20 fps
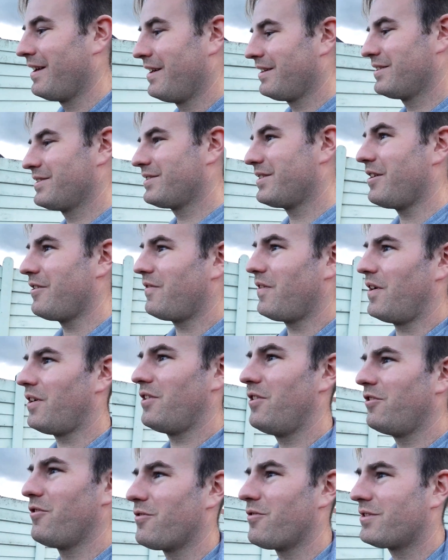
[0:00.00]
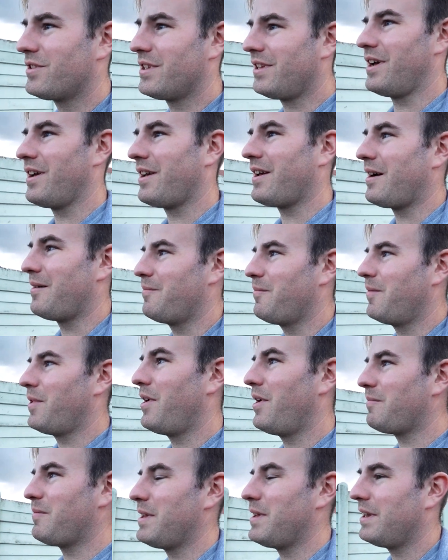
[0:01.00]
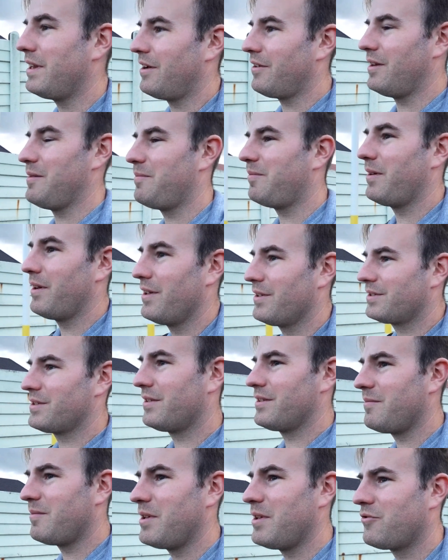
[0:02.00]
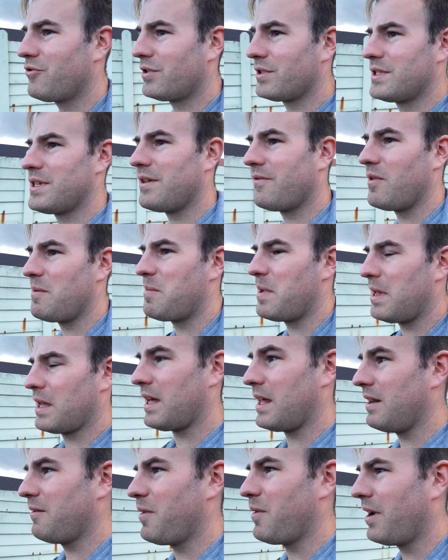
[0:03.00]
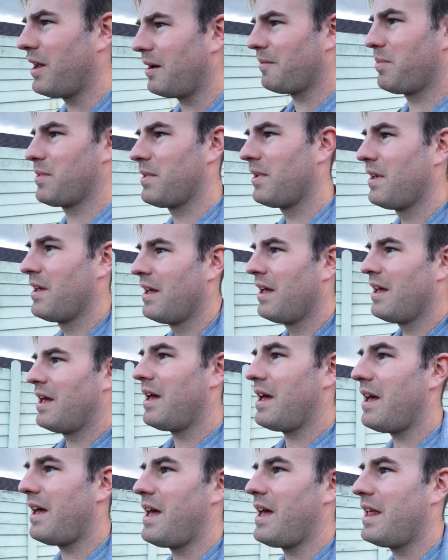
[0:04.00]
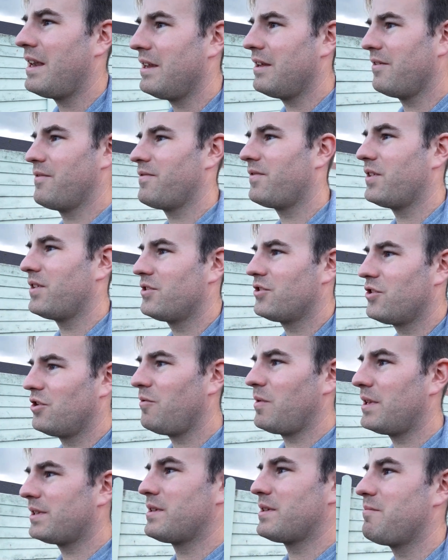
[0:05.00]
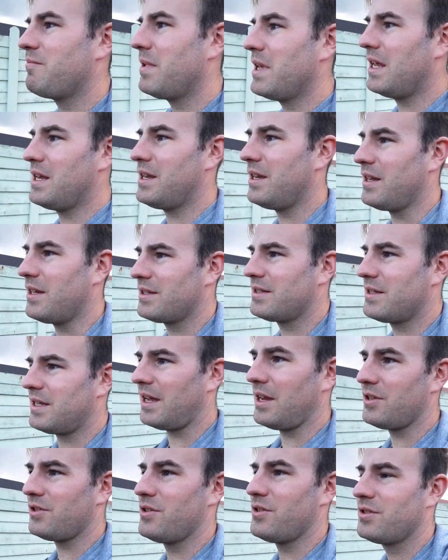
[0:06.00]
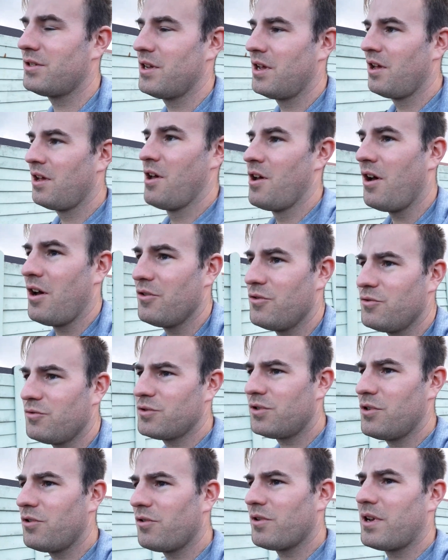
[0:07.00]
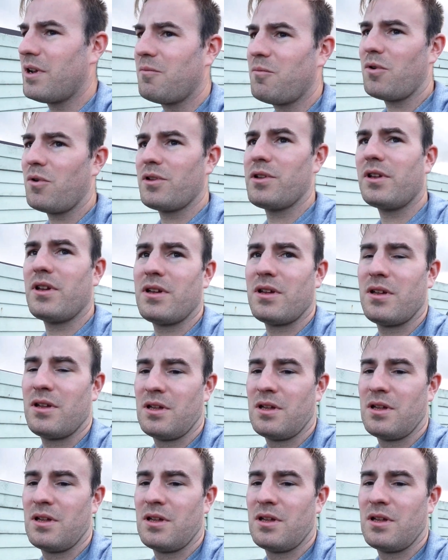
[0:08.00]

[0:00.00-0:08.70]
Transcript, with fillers: so far looks like I might be the only person. It'd be interesting to see if we pick anyone up at any of the two intermediate stations. I was also looking at what the